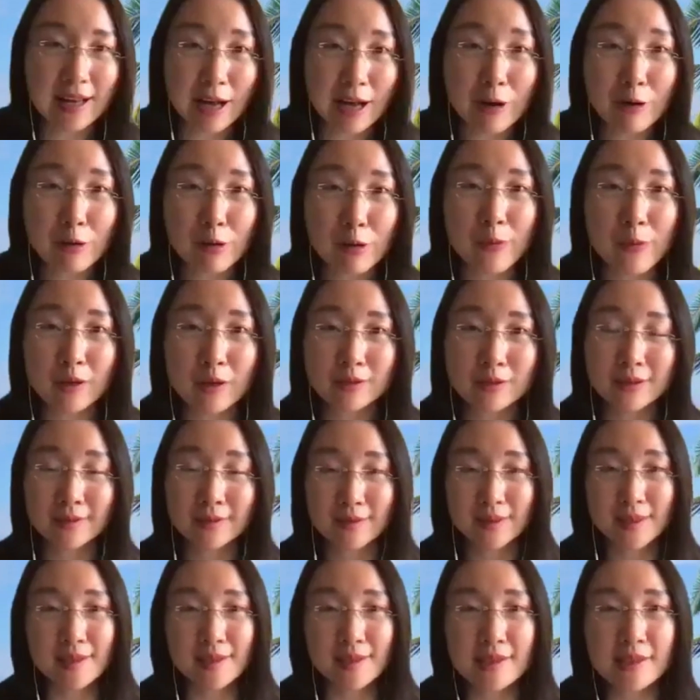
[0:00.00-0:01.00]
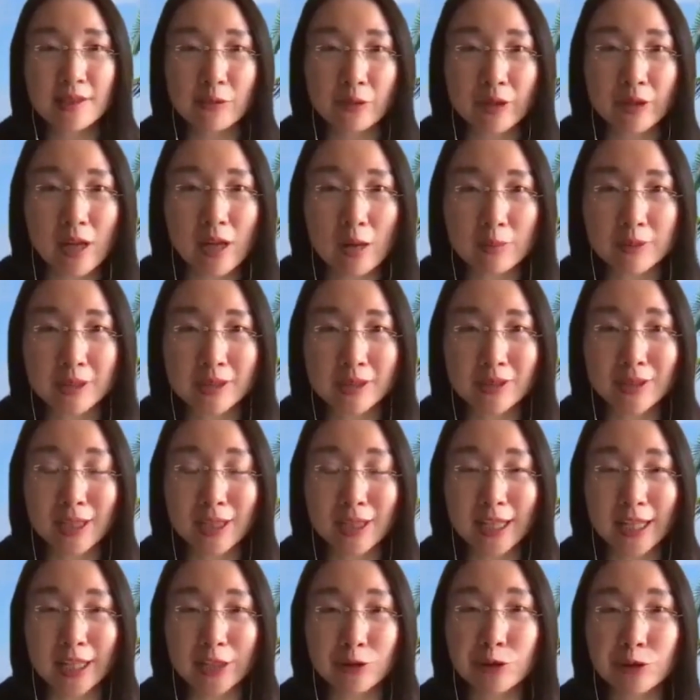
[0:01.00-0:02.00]
how about this is a great
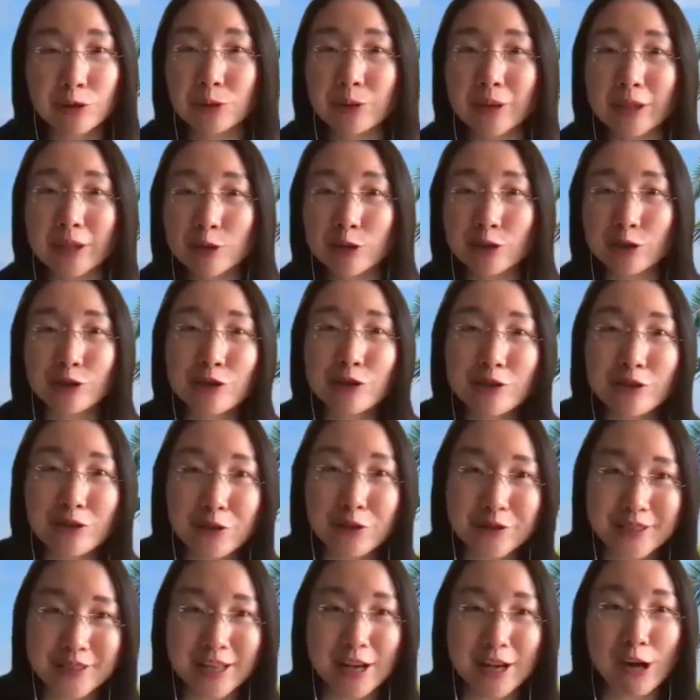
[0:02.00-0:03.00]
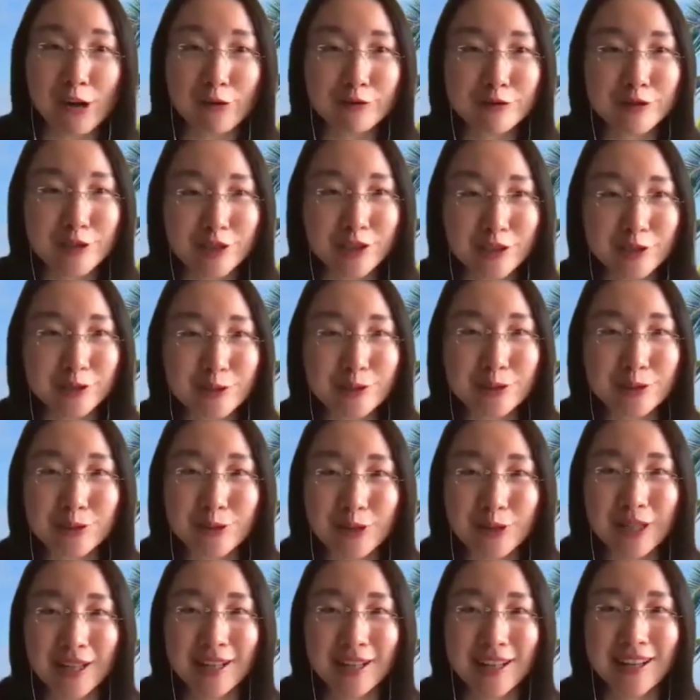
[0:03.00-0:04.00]
opportunity. You introduce yourself to